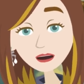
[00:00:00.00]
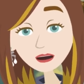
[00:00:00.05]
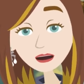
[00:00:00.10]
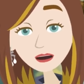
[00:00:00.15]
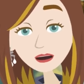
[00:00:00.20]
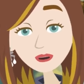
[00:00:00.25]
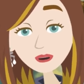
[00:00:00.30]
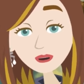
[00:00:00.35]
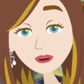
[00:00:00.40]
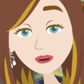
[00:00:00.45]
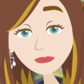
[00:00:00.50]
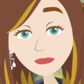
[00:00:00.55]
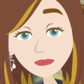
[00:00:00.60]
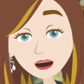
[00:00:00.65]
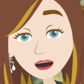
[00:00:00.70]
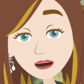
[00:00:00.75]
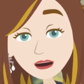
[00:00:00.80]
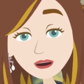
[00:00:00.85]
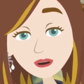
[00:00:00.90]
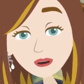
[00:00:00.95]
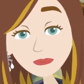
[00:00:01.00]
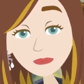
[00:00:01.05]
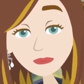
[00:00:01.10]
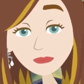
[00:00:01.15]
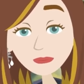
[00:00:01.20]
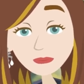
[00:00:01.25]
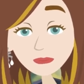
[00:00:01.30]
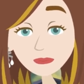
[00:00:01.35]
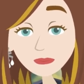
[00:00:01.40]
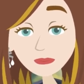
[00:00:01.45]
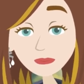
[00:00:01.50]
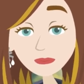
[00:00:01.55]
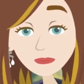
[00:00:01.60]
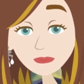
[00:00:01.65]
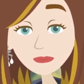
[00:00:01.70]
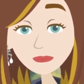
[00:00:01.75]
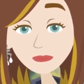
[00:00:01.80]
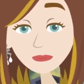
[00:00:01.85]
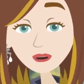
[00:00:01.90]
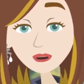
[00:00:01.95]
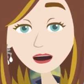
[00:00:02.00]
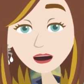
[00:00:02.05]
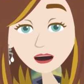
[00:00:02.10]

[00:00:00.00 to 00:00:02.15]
and I look at you, you